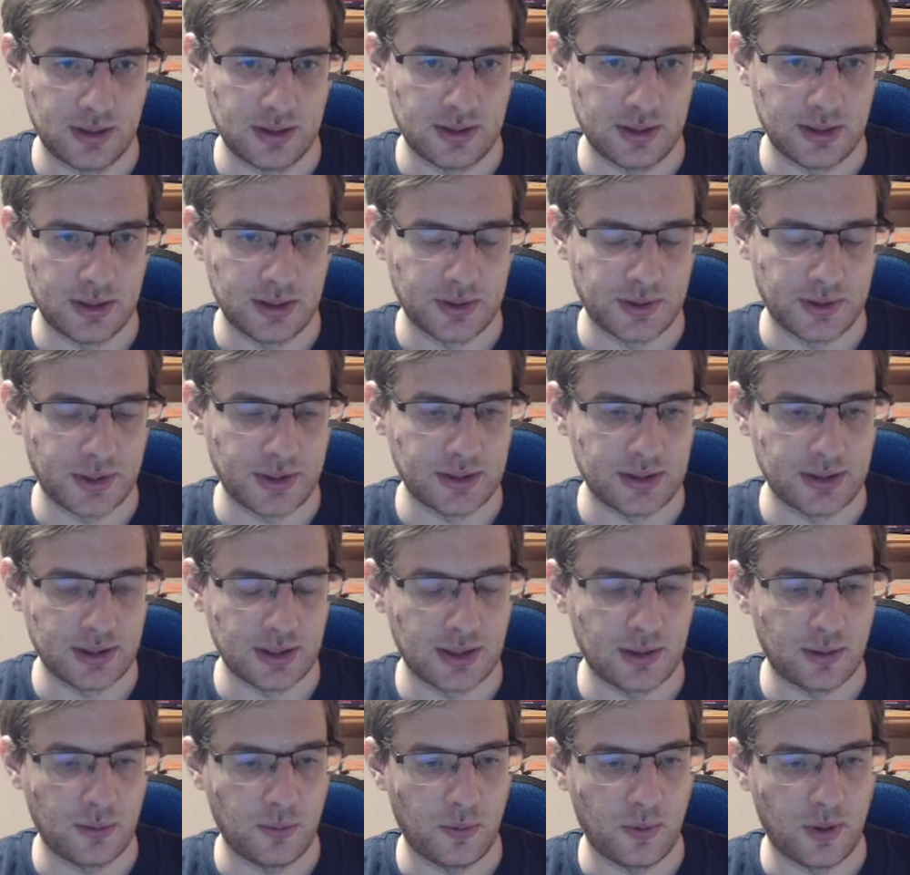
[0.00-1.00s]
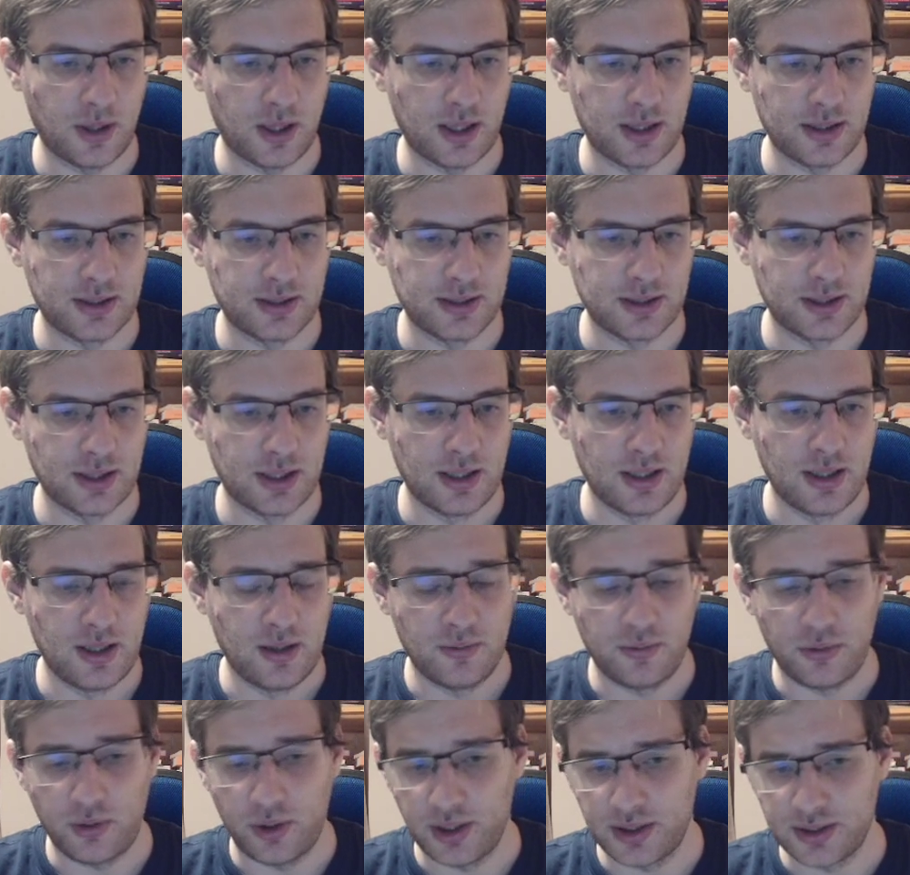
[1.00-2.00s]
exchange sacrifice,
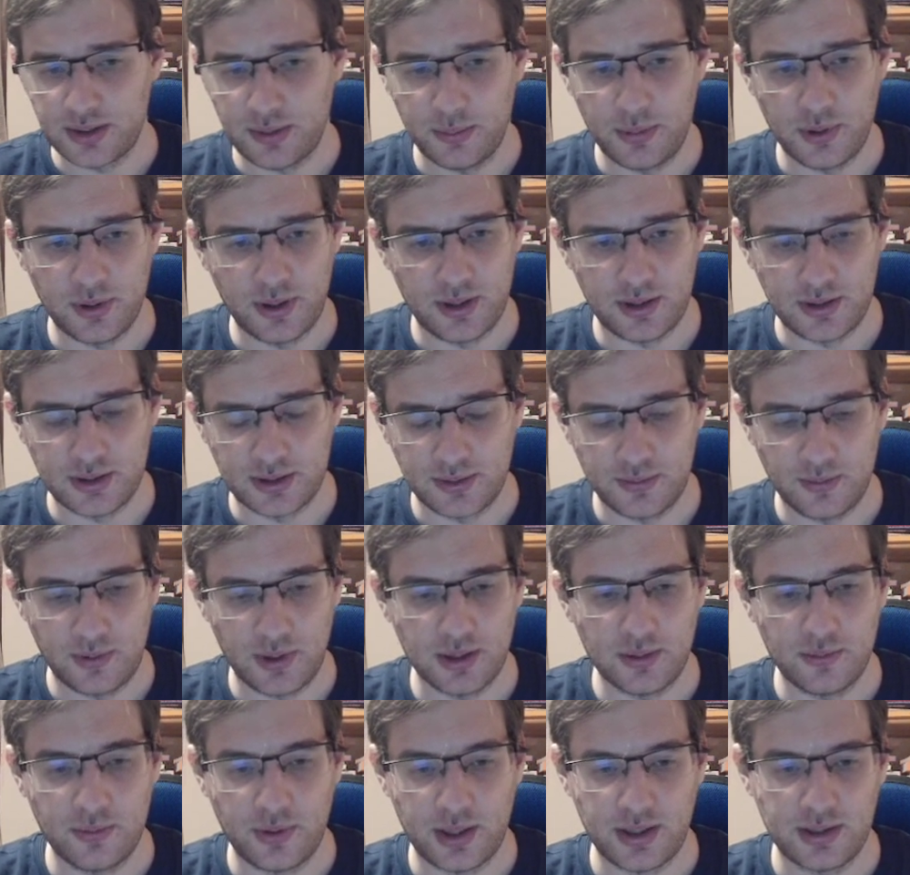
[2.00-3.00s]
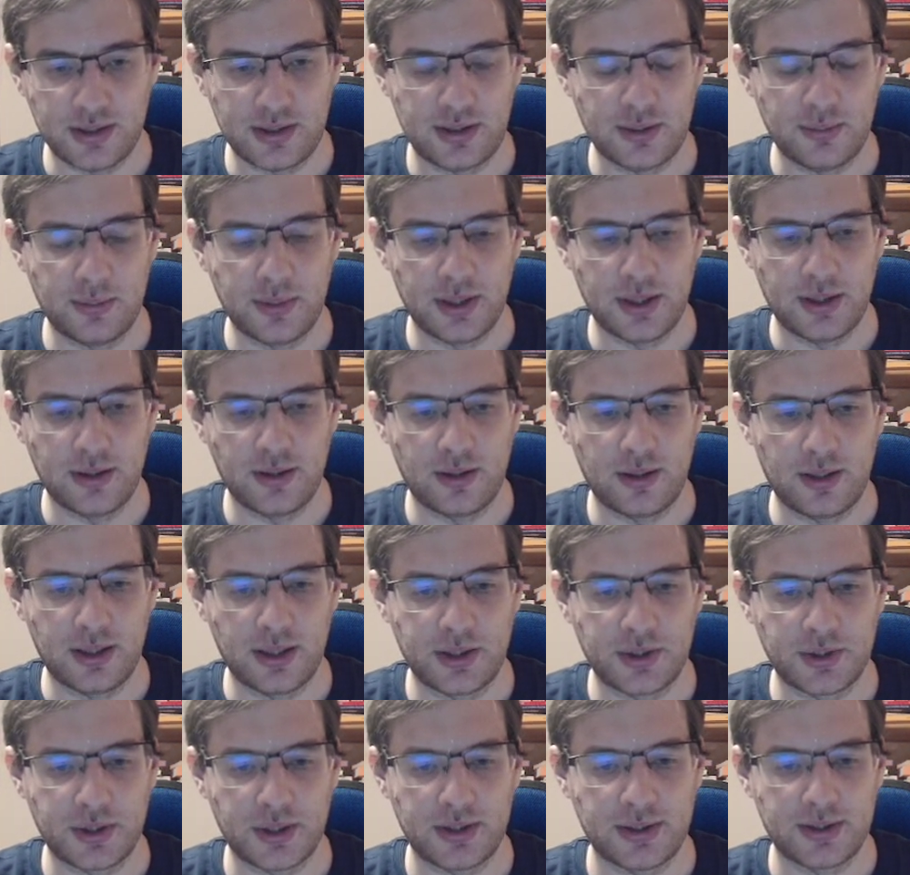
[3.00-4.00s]
for example, there is one very similar
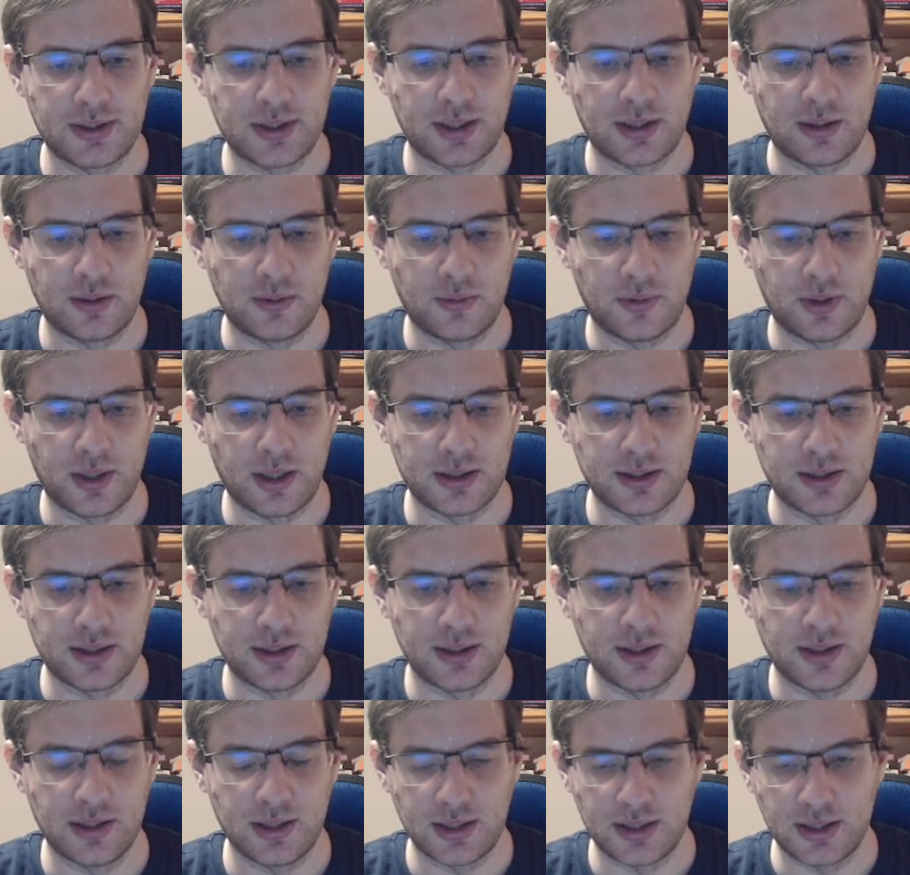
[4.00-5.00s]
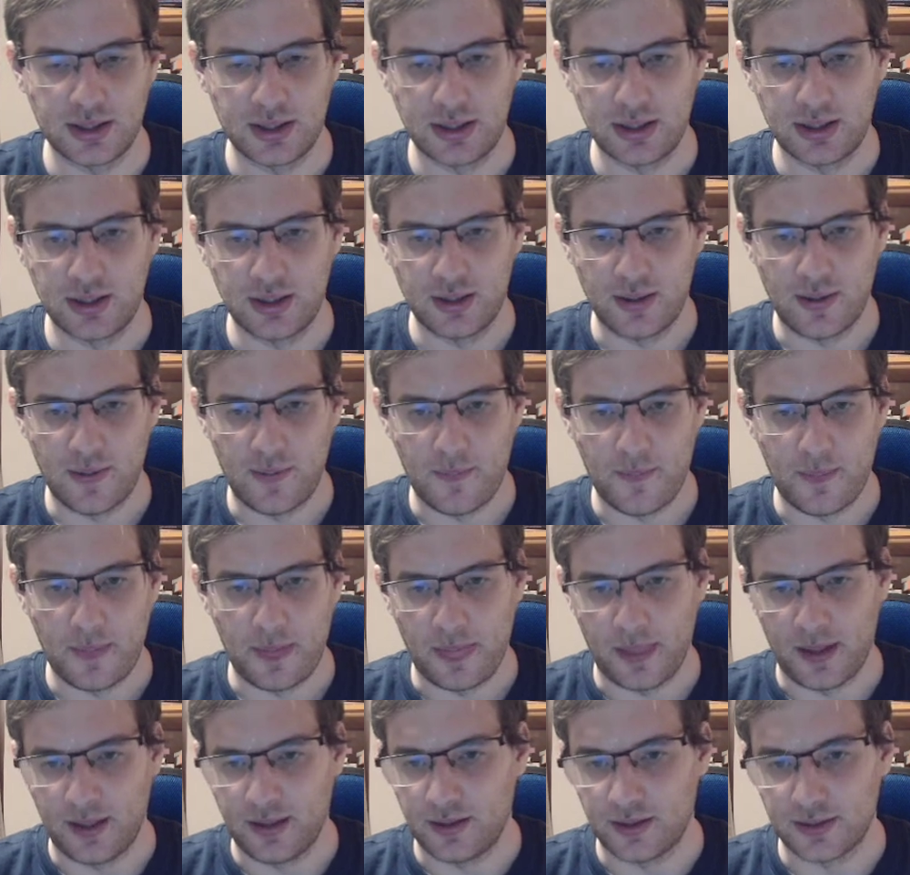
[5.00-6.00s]
exchange sacrifice in the
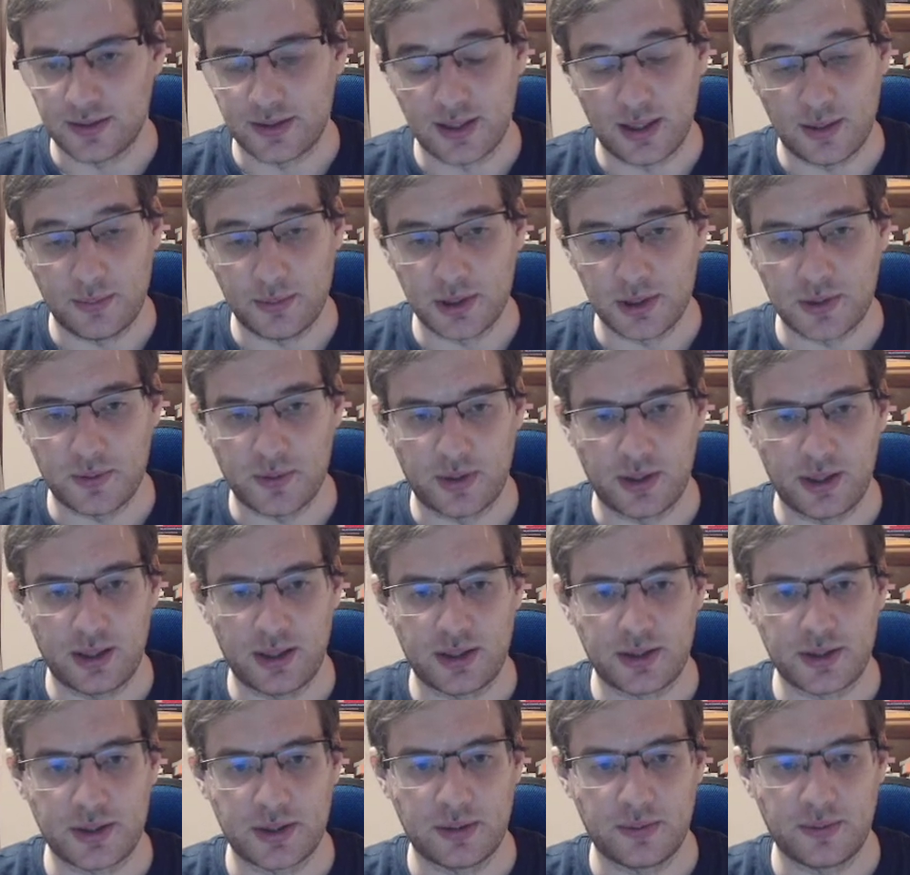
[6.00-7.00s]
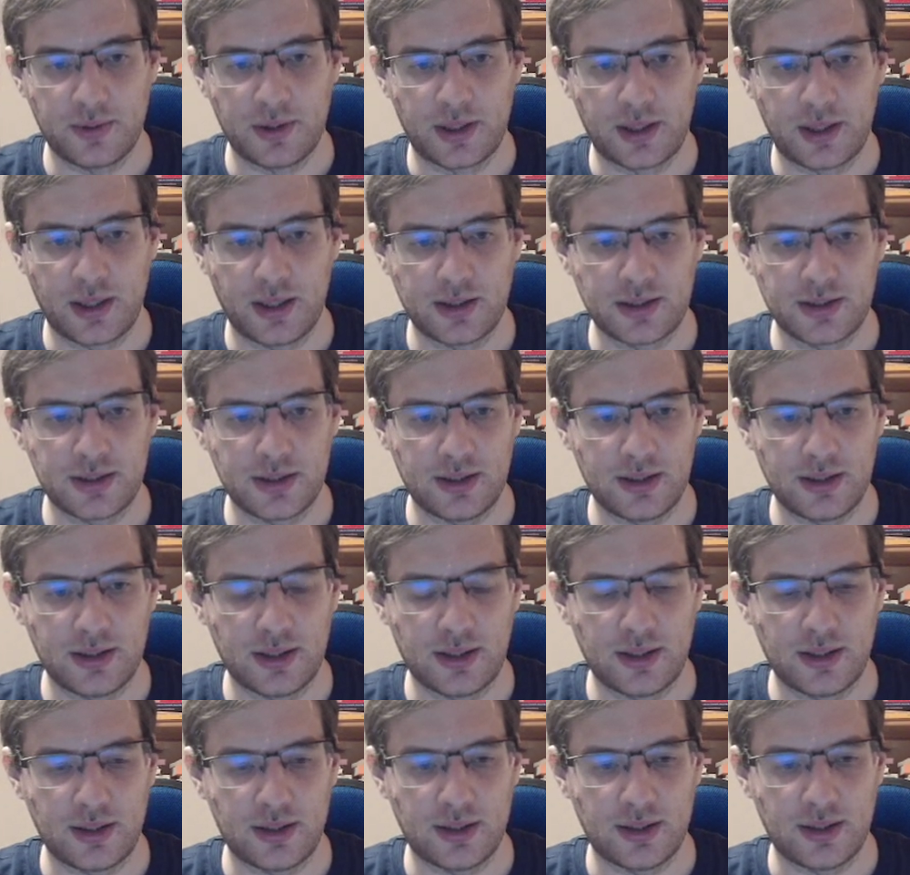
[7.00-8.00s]
same-ish variation of the King's
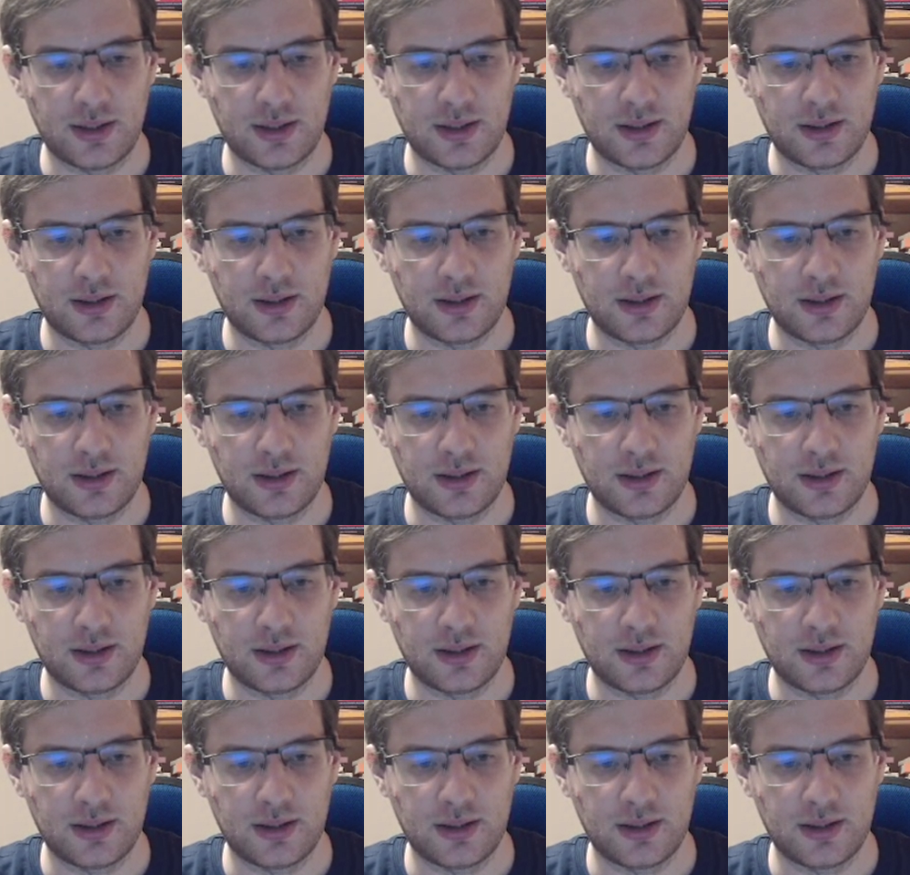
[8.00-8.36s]
Indian